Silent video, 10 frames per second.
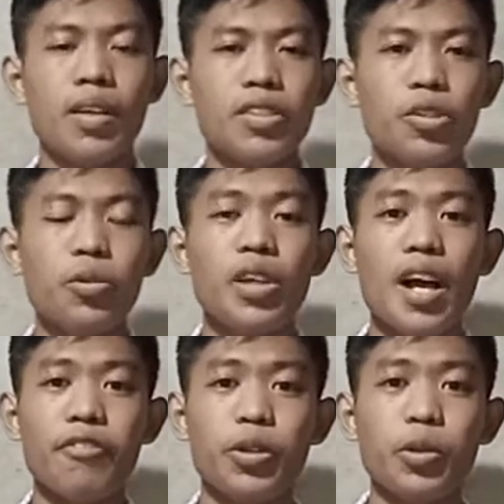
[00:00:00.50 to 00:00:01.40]
So good
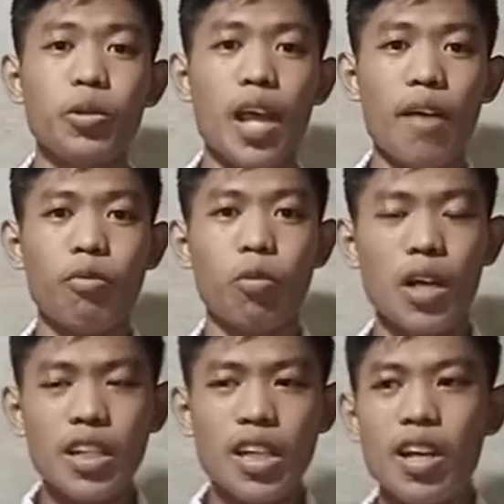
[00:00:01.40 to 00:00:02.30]
afternoon
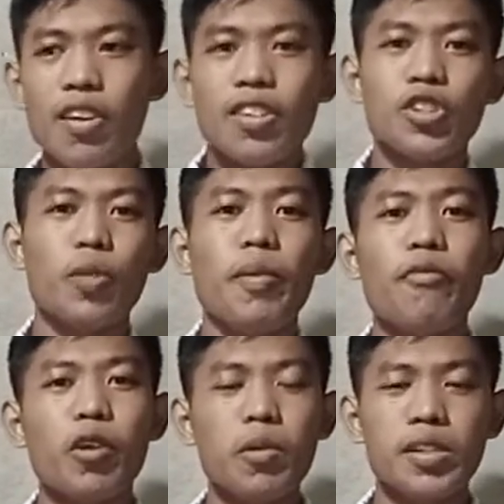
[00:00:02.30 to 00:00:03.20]
everyone. So
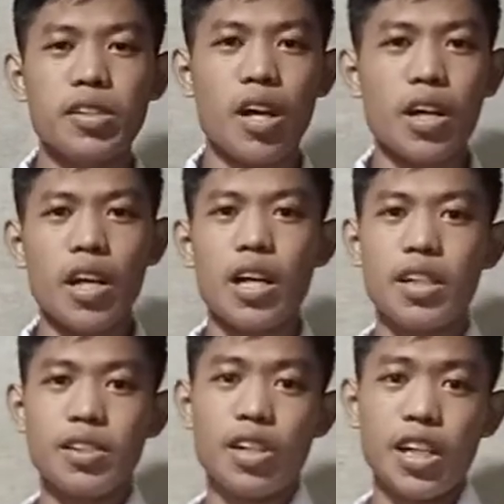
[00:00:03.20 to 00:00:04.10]
before we start our
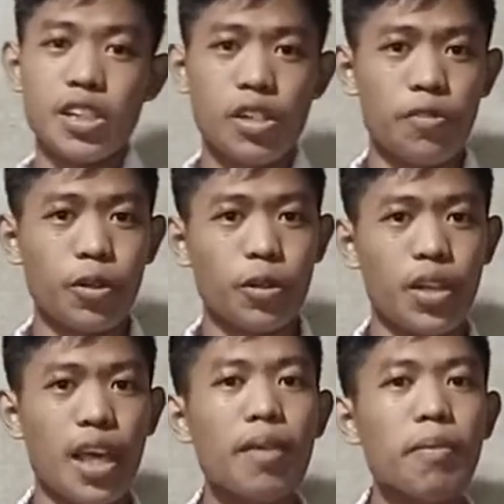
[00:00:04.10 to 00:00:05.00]
discussion for
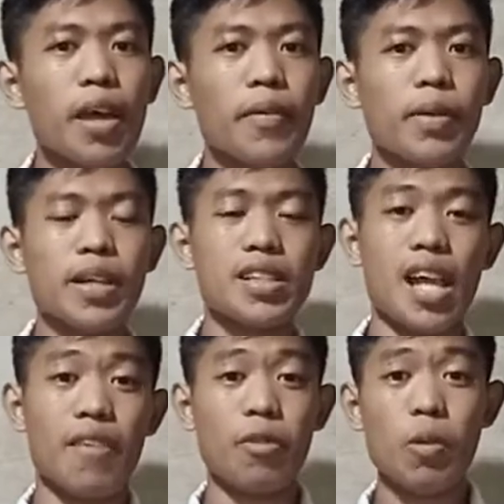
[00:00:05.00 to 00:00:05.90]
today, may I request
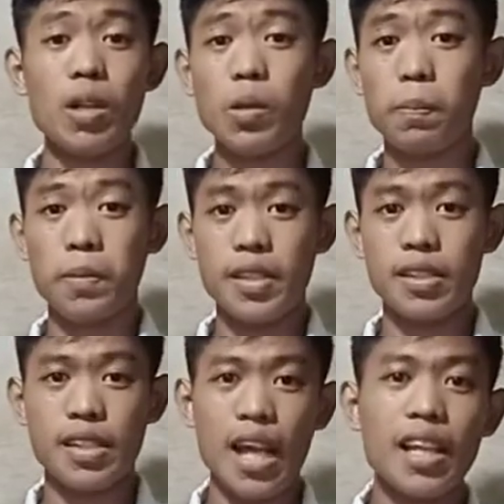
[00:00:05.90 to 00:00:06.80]
everyone to please
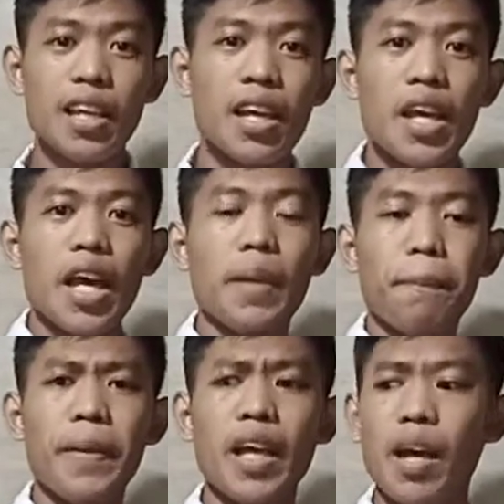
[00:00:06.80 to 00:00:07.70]
stand and
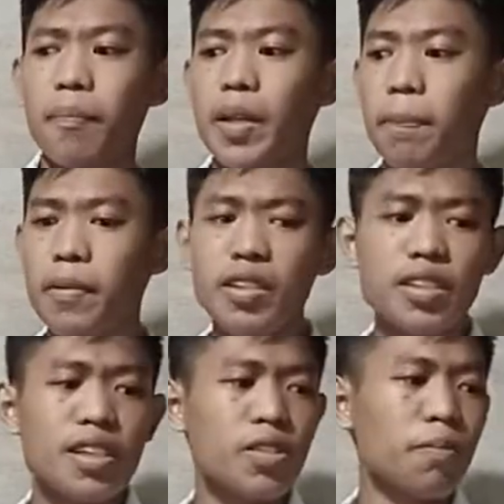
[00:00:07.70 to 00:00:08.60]
pick up the
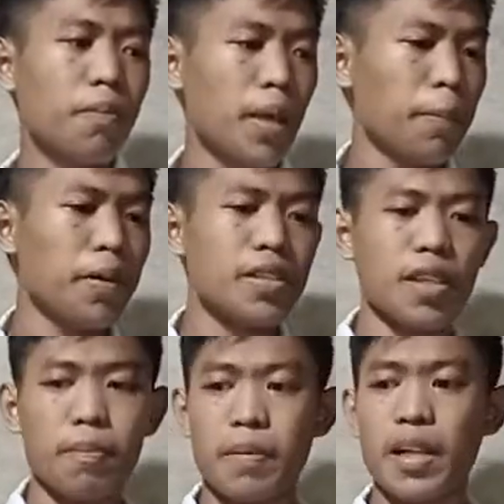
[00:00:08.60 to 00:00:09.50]
pieces of papers
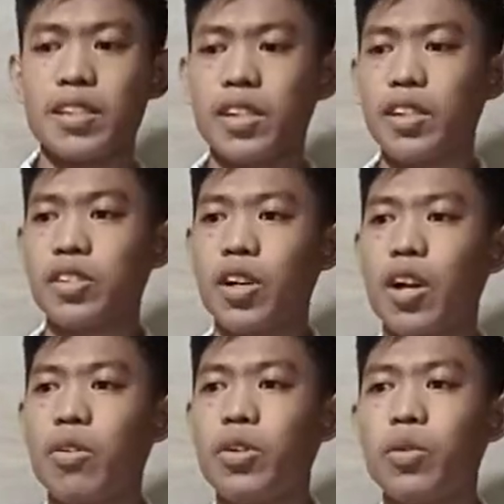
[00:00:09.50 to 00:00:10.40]
and plastics
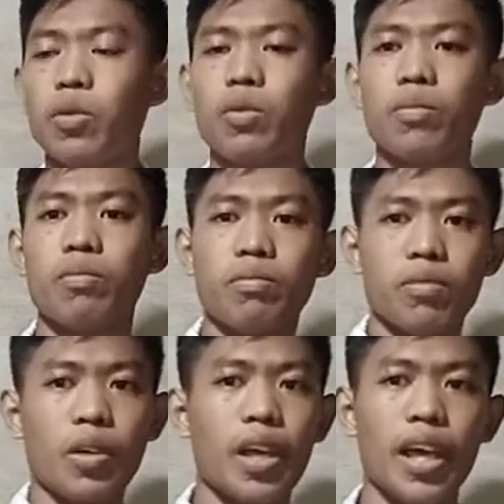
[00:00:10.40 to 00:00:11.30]
around you.
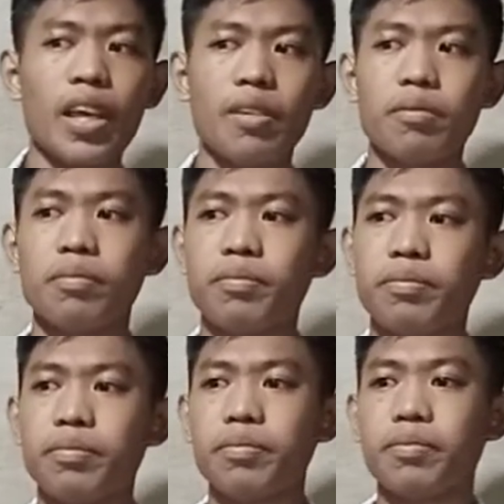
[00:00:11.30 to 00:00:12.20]
Okay?
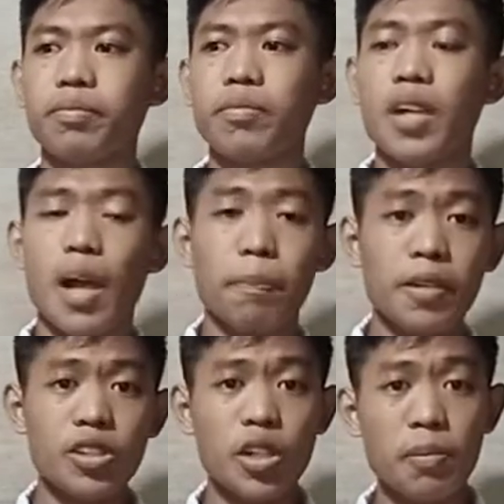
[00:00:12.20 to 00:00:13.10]
And
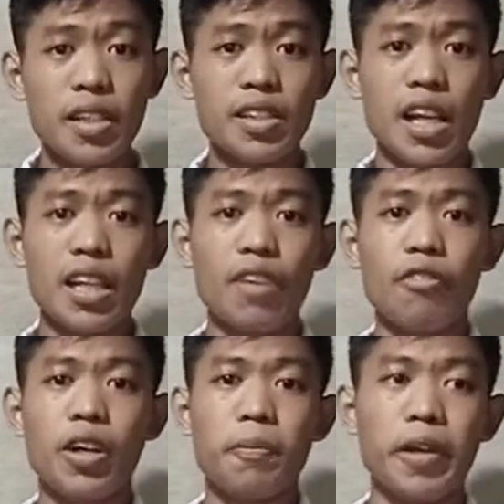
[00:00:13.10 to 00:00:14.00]
please remain standing
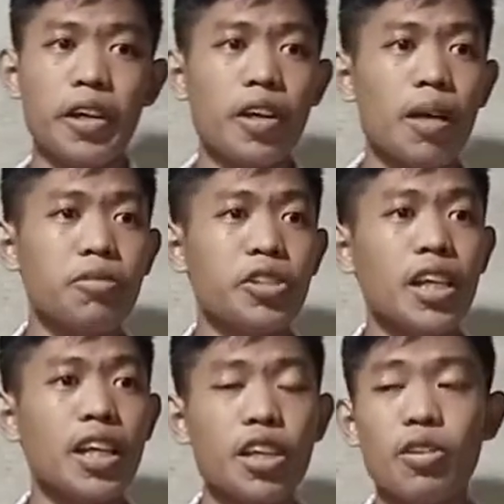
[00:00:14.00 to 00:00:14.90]
for the prayer.
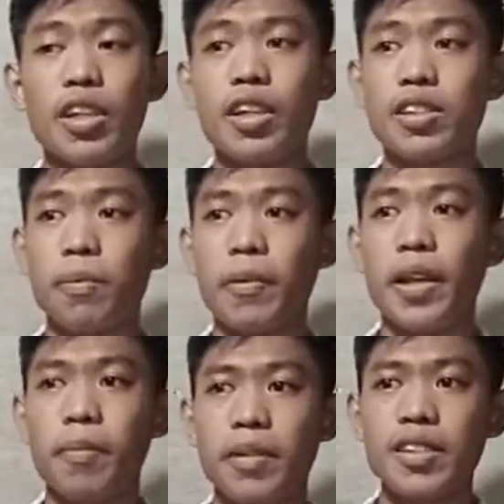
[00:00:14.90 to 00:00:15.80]
Jane, can you lead us a
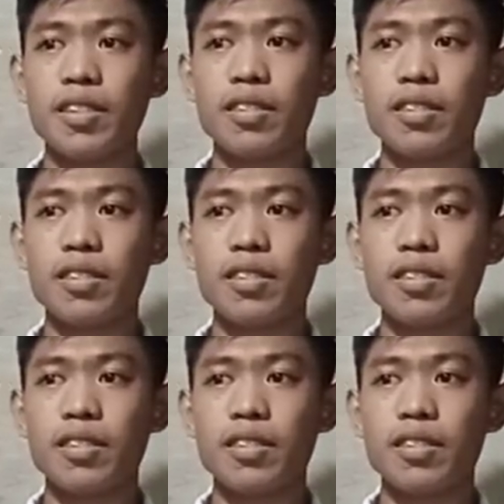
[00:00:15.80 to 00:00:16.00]
prayer please?